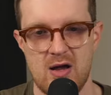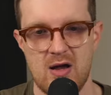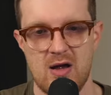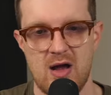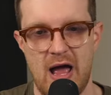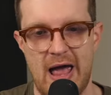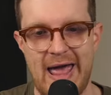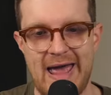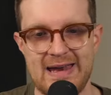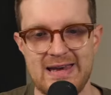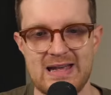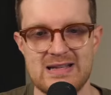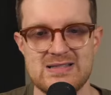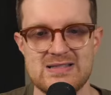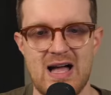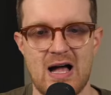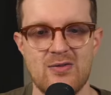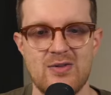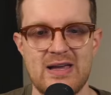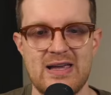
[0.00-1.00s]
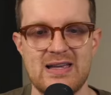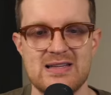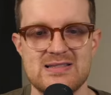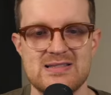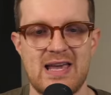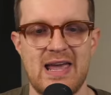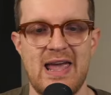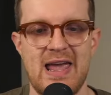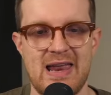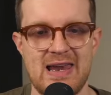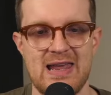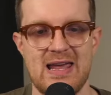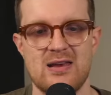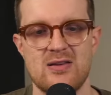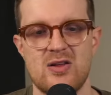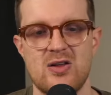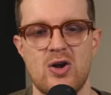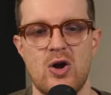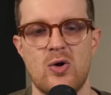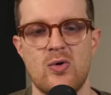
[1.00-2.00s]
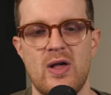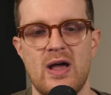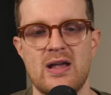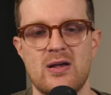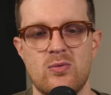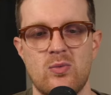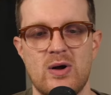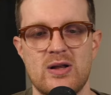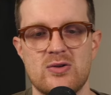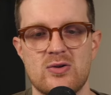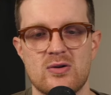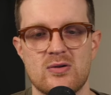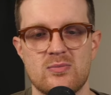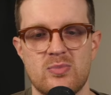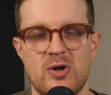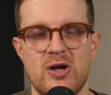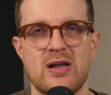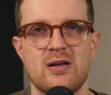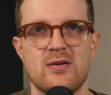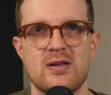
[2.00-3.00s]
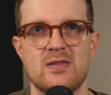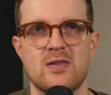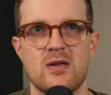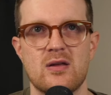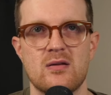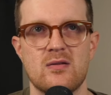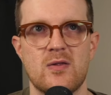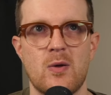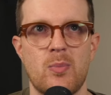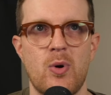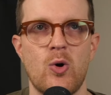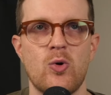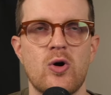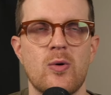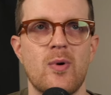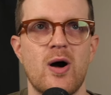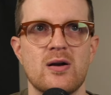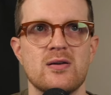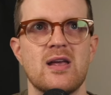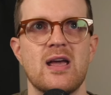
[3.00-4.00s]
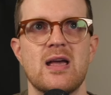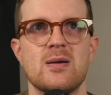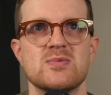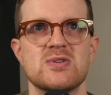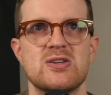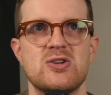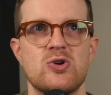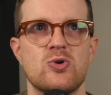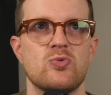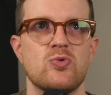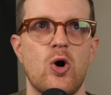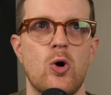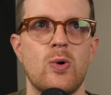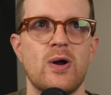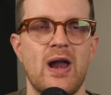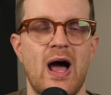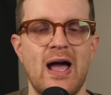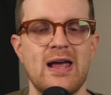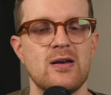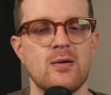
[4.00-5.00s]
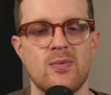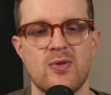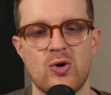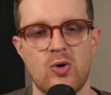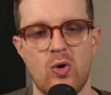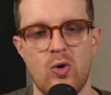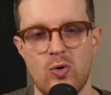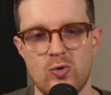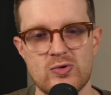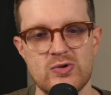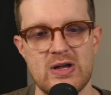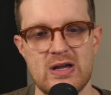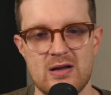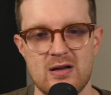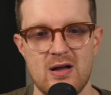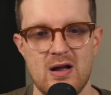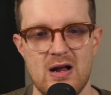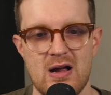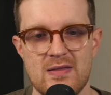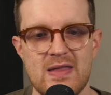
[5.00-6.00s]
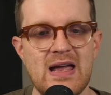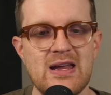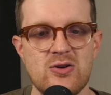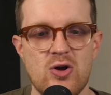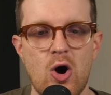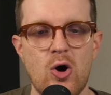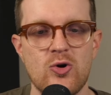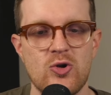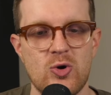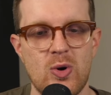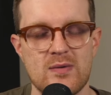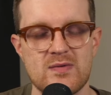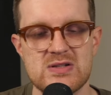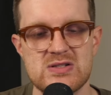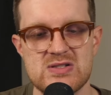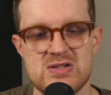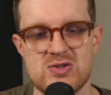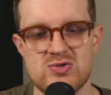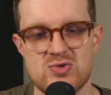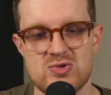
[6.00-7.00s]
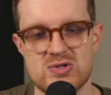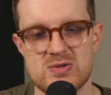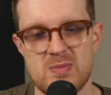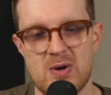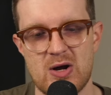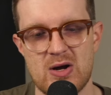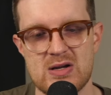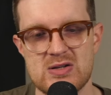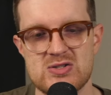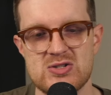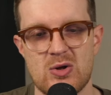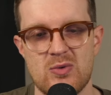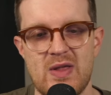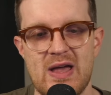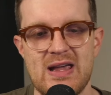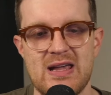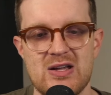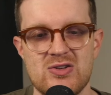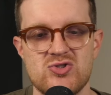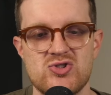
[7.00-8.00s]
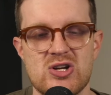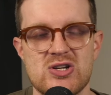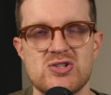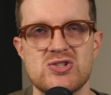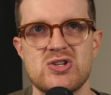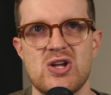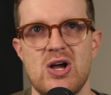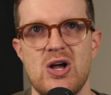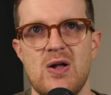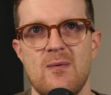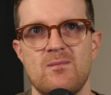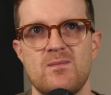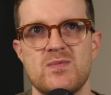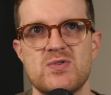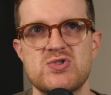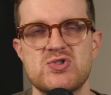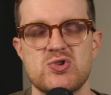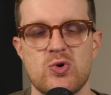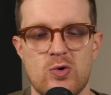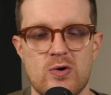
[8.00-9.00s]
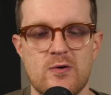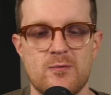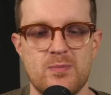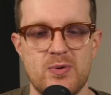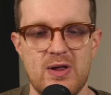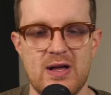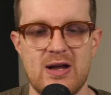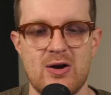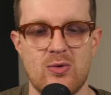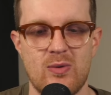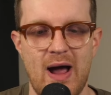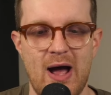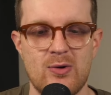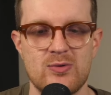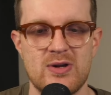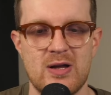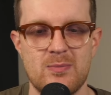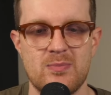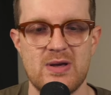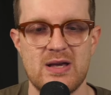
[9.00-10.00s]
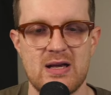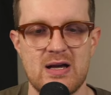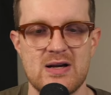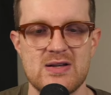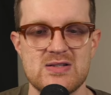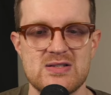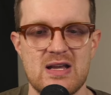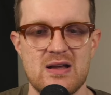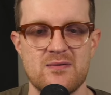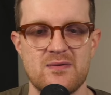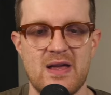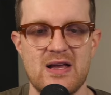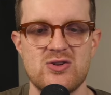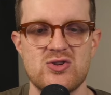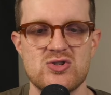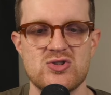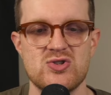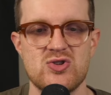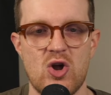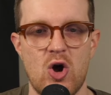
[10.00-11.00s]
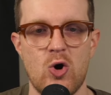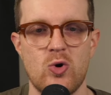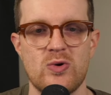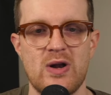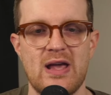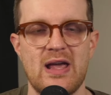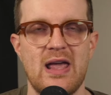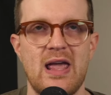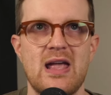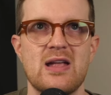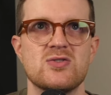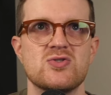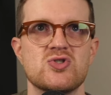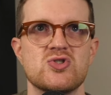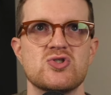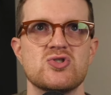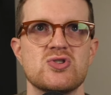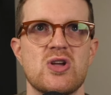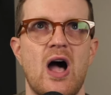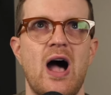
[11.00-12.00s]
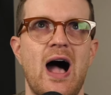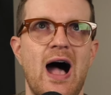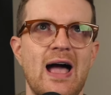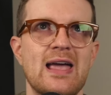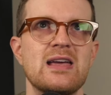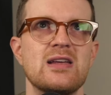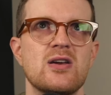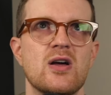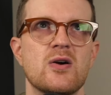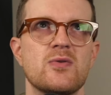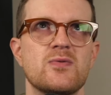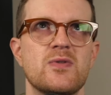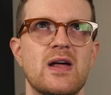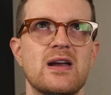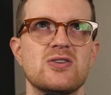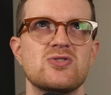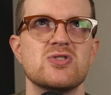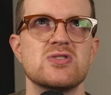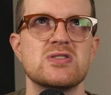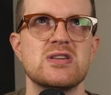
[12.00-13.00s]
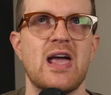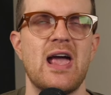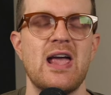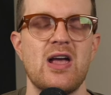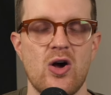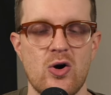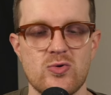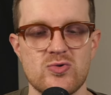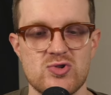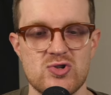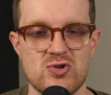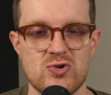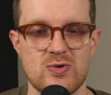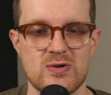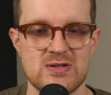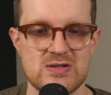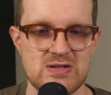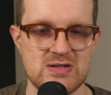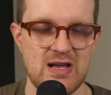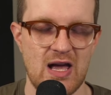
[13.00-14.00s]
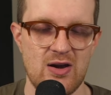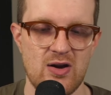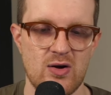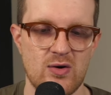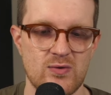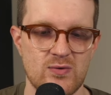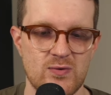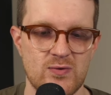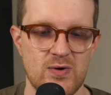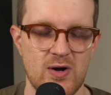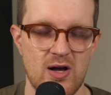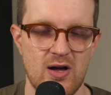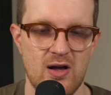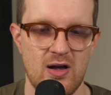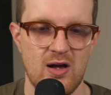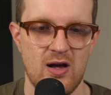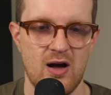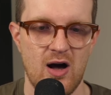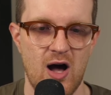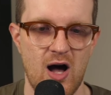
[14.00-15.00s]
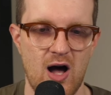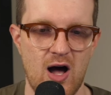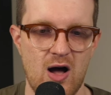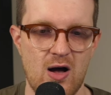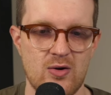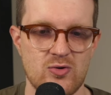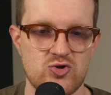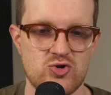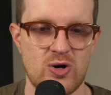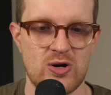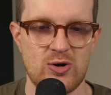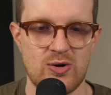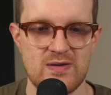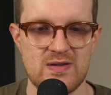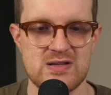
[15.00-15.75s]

And it's not like it's hidden. You know, like when you're playing like the Pokemon games, like you don't know what item they're holding. They know you have a Citrus Berry. So they can just sort of play around it, because if they just know to hit high enough that it just KOs you instead of triggering the